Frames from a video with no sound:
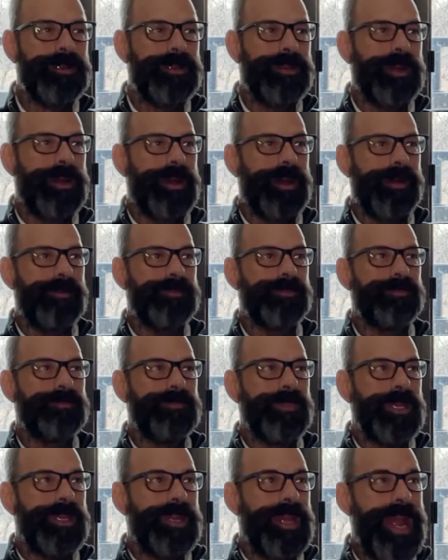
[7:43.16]
And
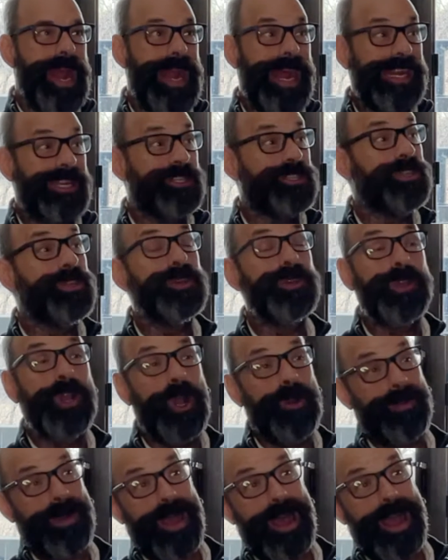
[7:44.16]
I do
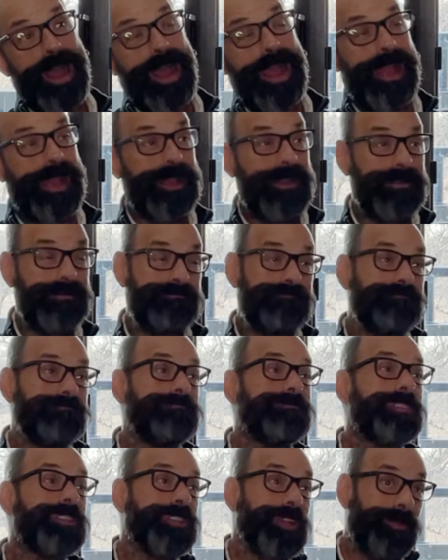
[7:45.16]
go buy
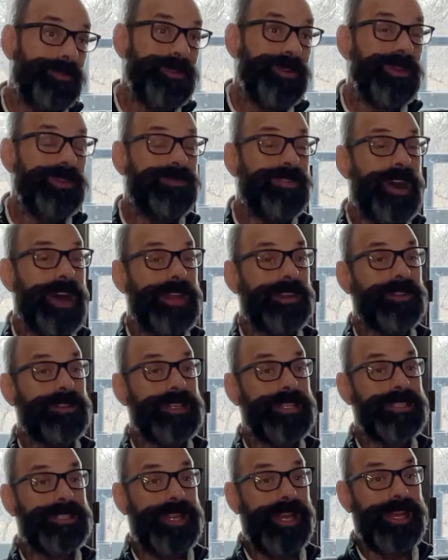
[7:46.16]
some new vinyl
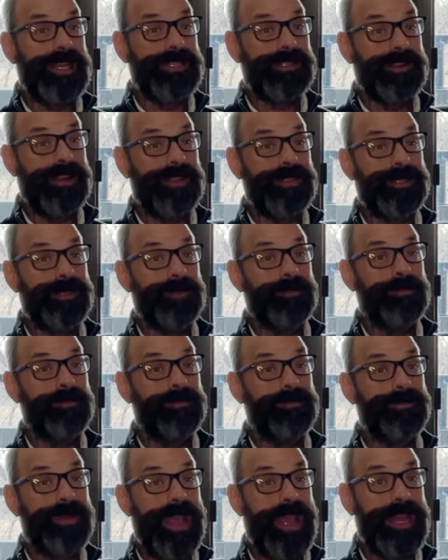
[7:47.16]
these days on some
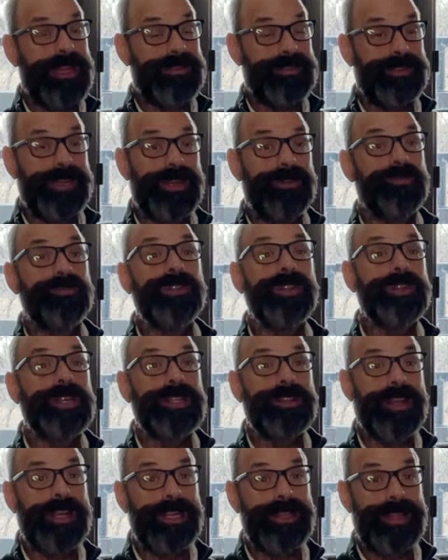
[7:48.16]
bands that I really
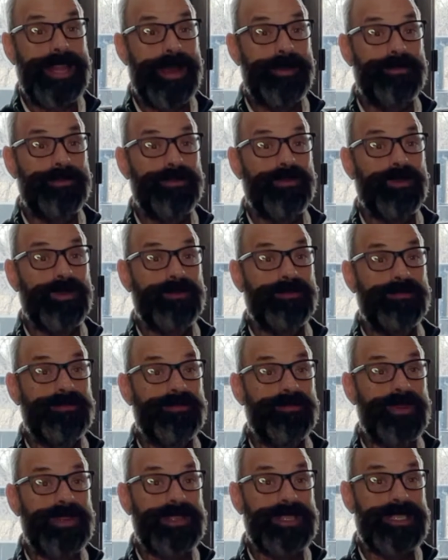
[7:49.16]
like that will
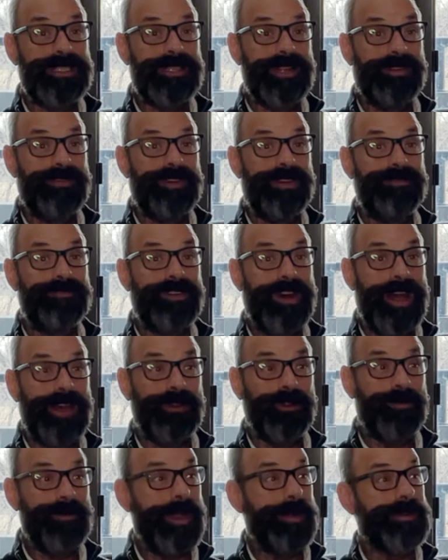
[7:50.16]
release stuff on vinyl,
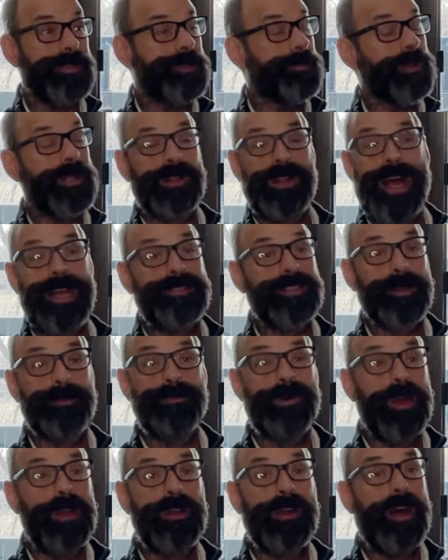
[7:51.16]
or maybe some classic
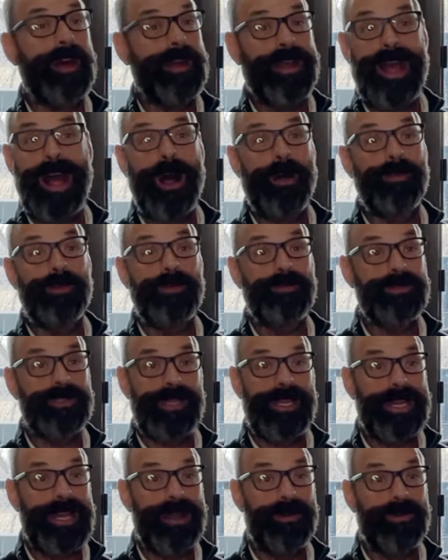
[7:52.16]
punk albums
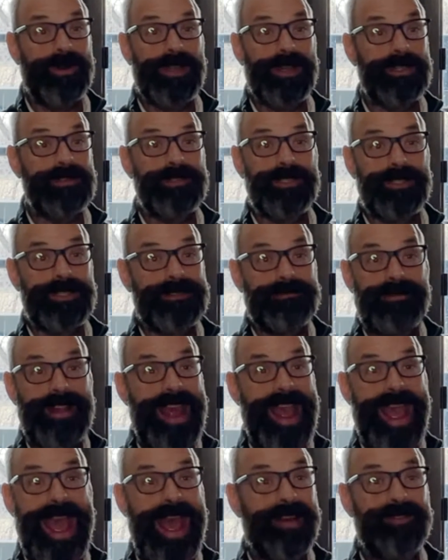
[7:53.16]
that I want to just
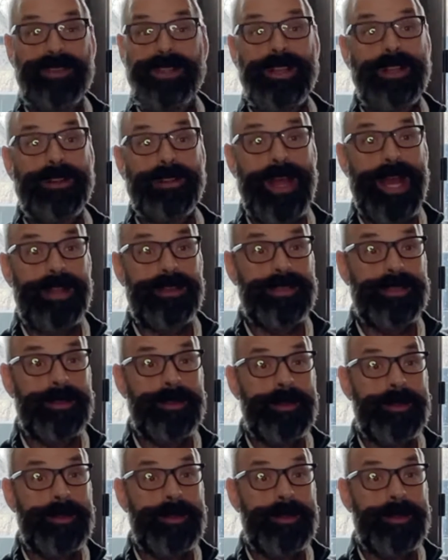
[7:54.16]
have to collect.